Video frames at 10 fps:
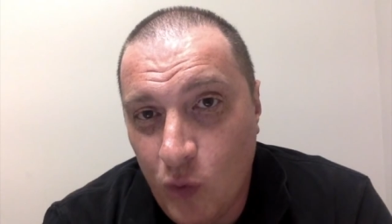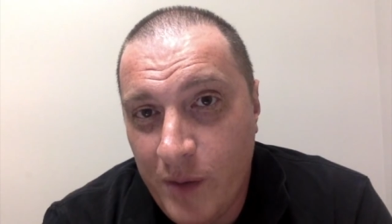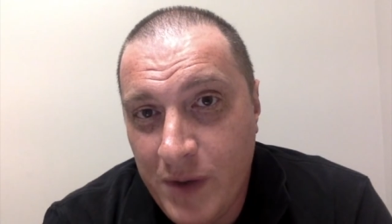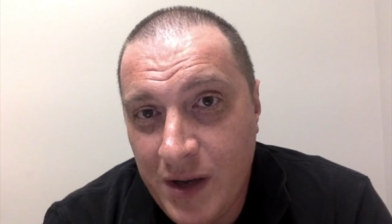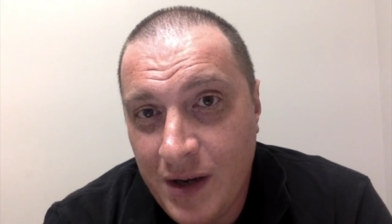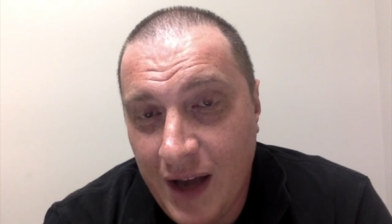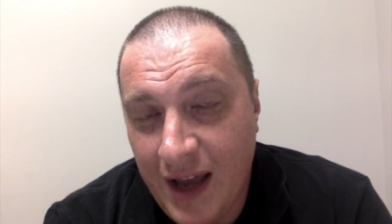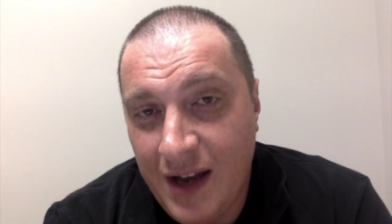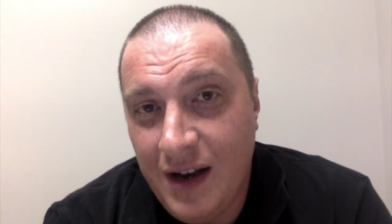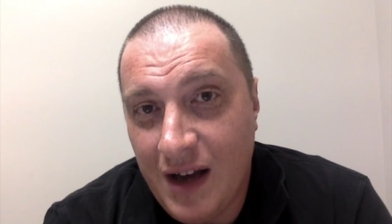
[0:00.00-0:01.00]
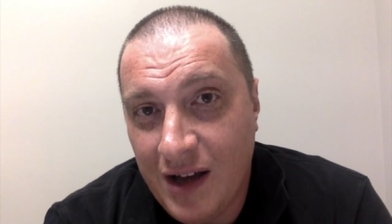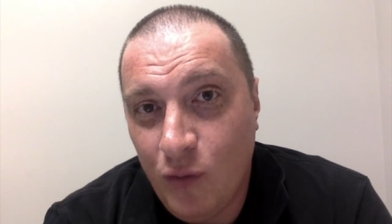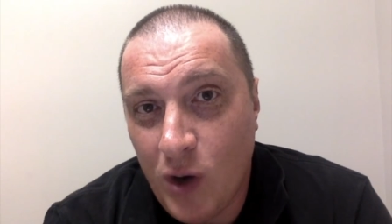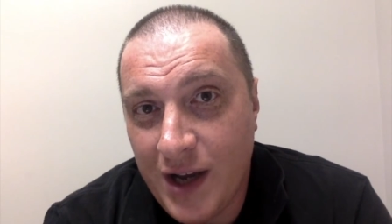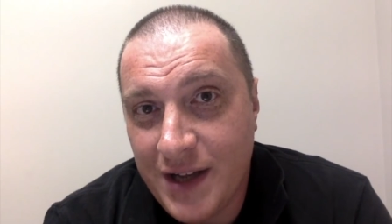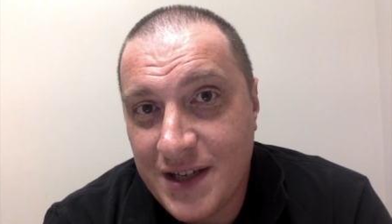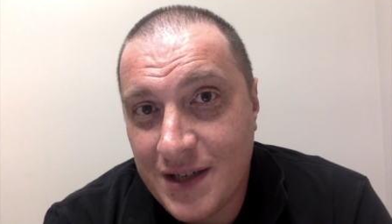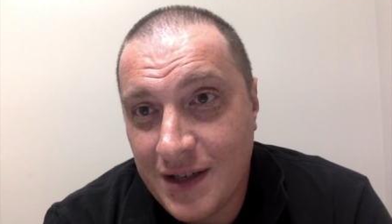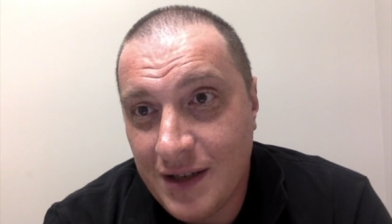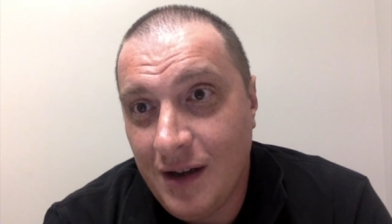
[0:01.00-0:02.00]
women and
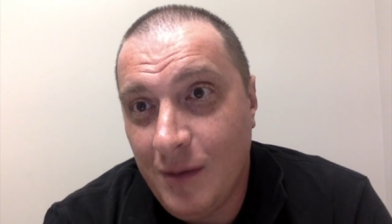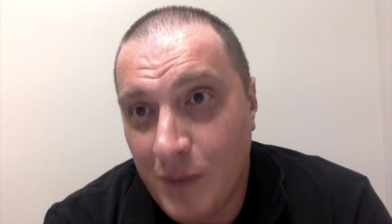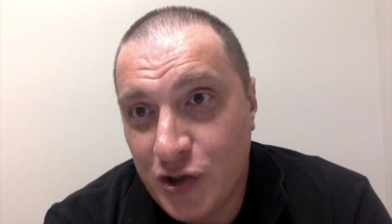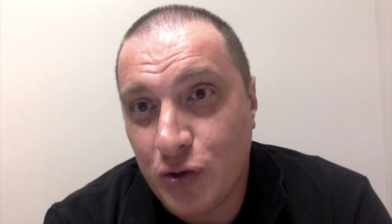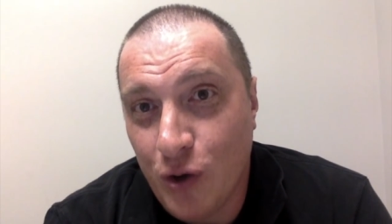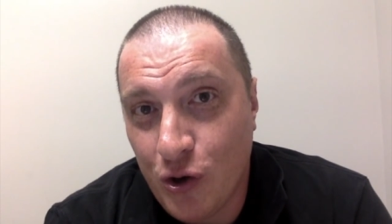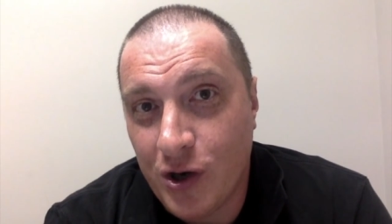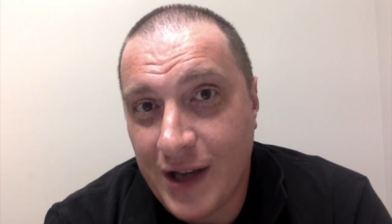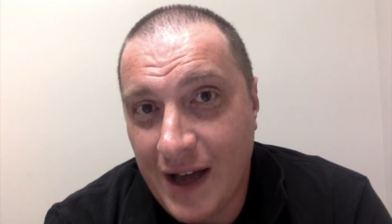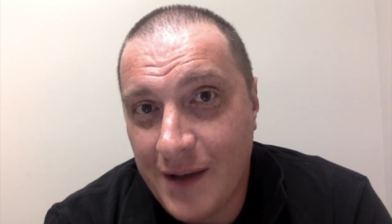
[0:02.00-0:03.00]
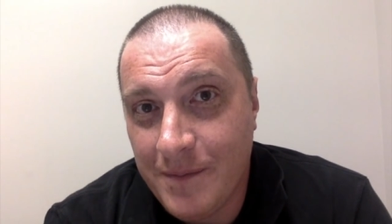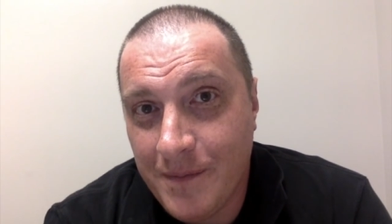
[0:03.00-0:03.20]
non-whites a much longer time.